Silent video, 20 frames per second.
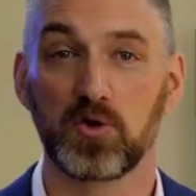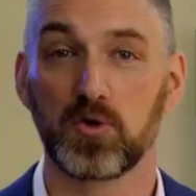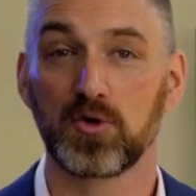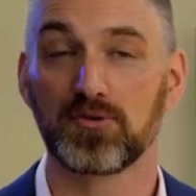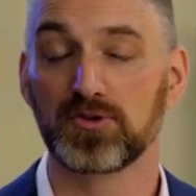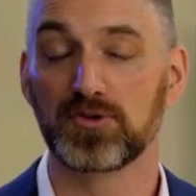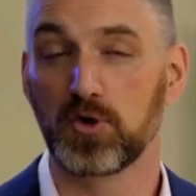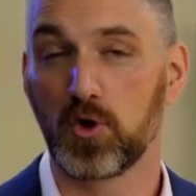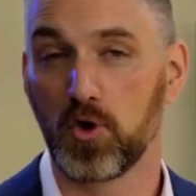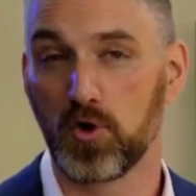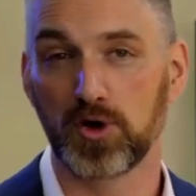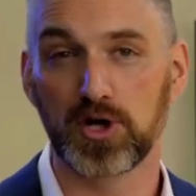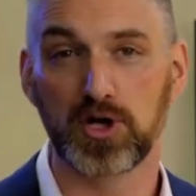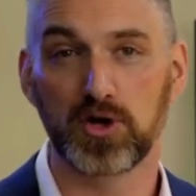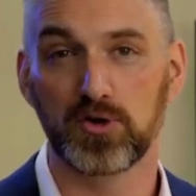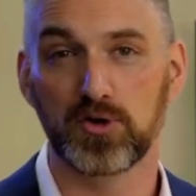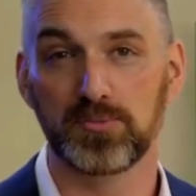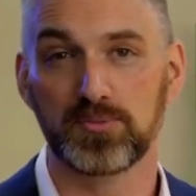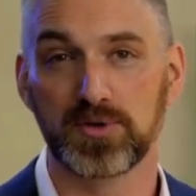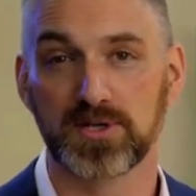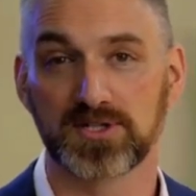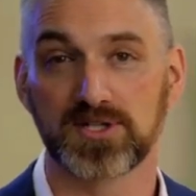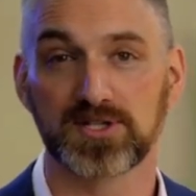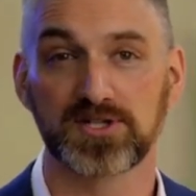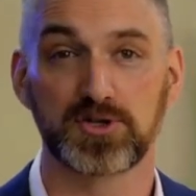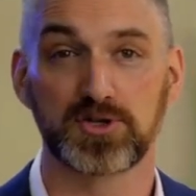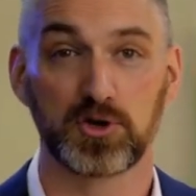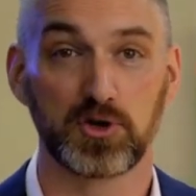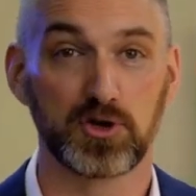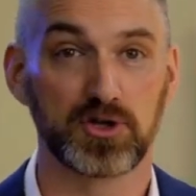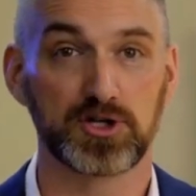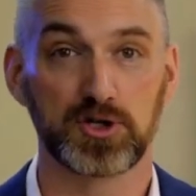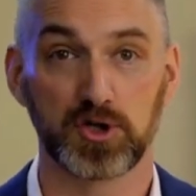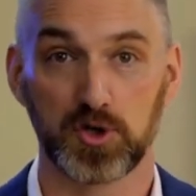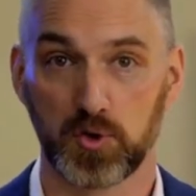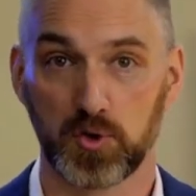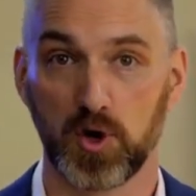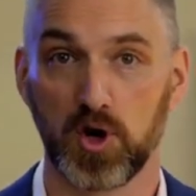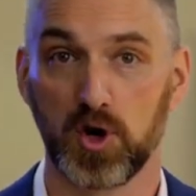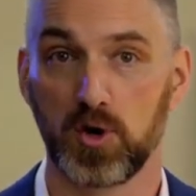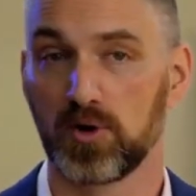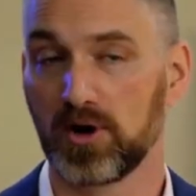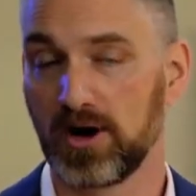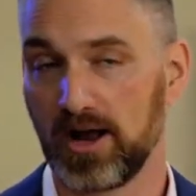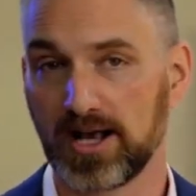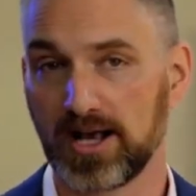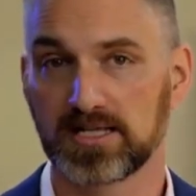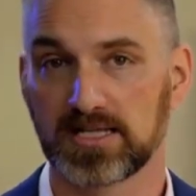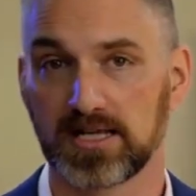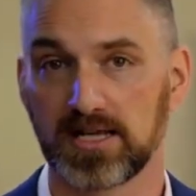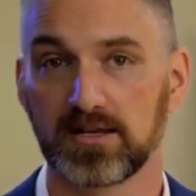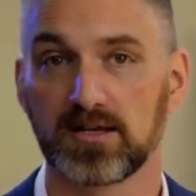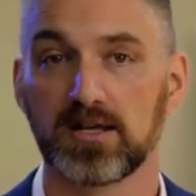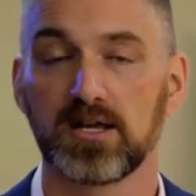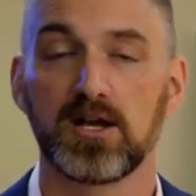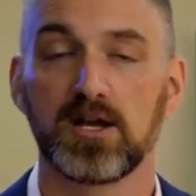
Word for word: or if you already own a business and you're looking to grow or exit,